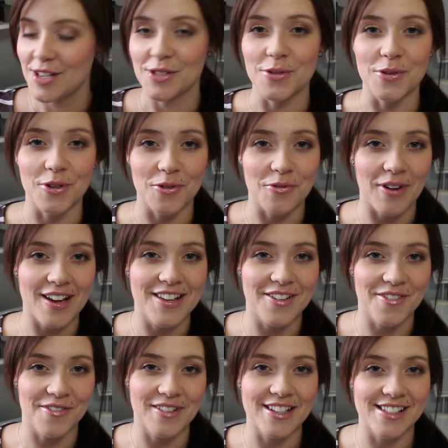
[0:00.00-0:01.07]
So you could write
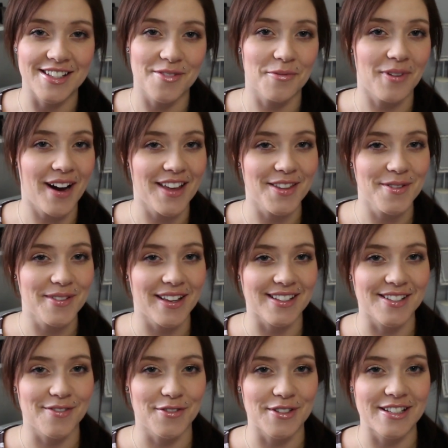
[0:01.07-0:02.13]
your reason why
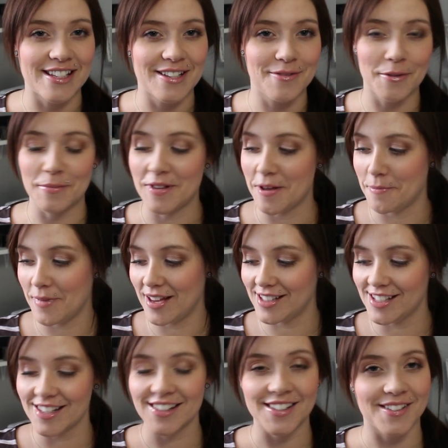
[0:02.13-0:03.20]
2014 will be
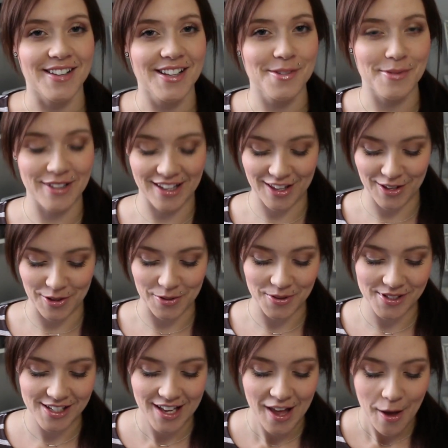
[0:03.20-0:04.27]
amazing. So that's really
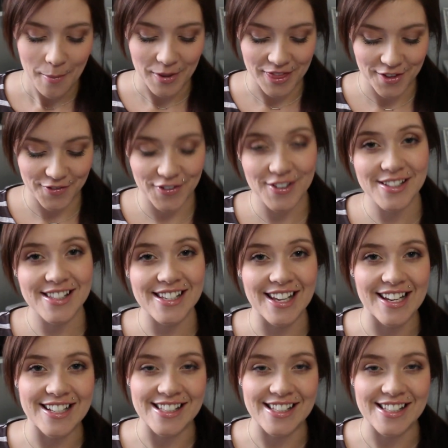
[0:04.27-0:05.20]
cute. But the first thing I